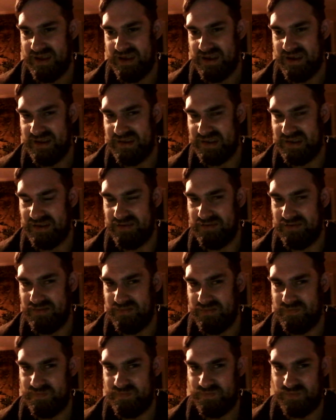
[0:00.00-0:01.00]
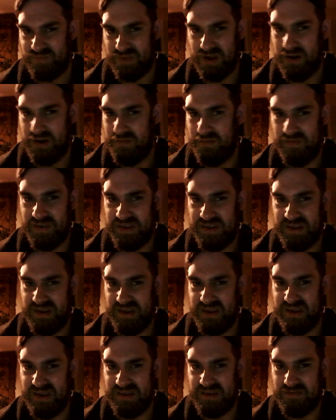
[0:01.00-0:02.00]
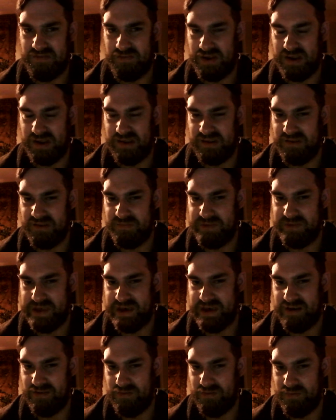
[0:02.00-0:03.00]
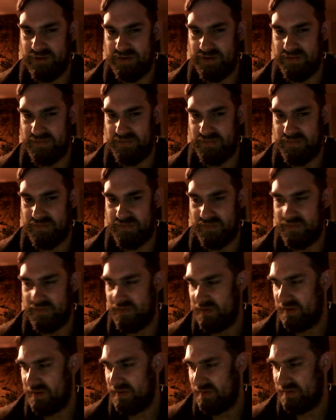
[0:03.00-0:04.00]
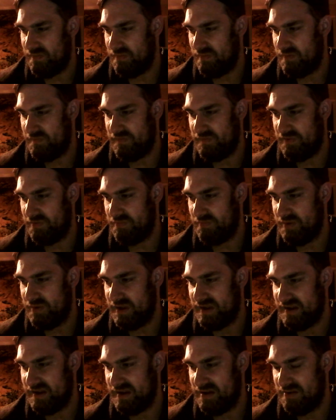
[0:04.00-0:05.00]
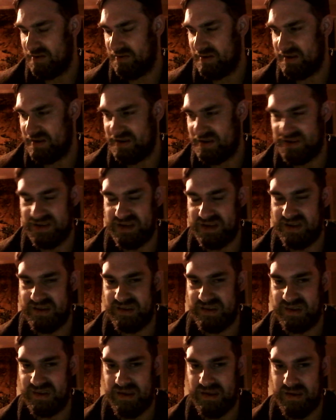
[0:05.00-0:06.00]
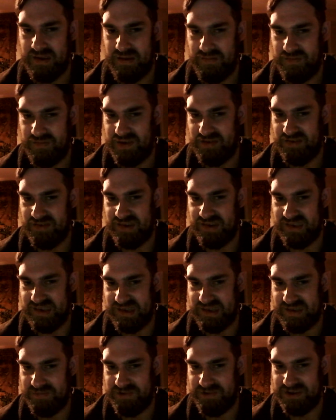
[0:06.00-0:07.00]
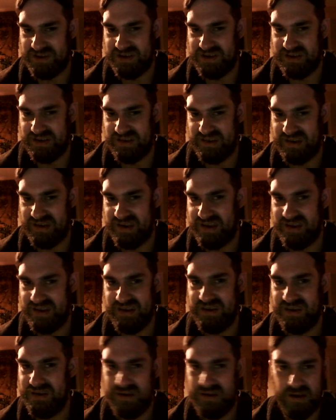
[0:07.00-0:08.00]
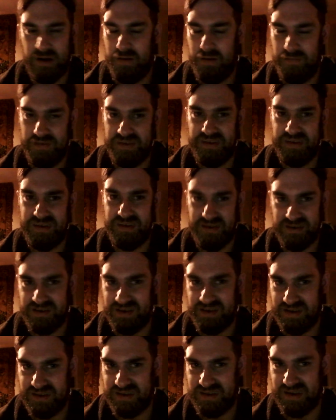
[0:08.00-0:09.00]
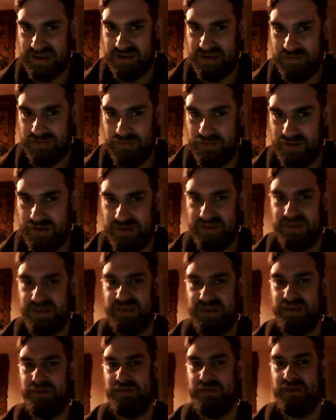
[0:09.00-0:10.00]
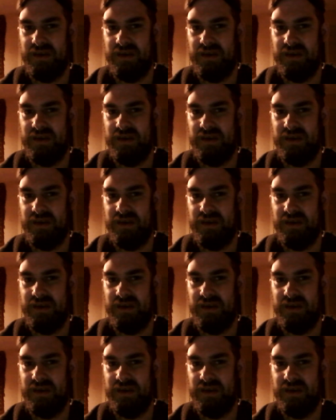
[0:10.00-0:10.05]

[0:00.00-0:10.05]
So obviously this rings a bell with the widow, and she's very suspicious, and obviously she's now wants to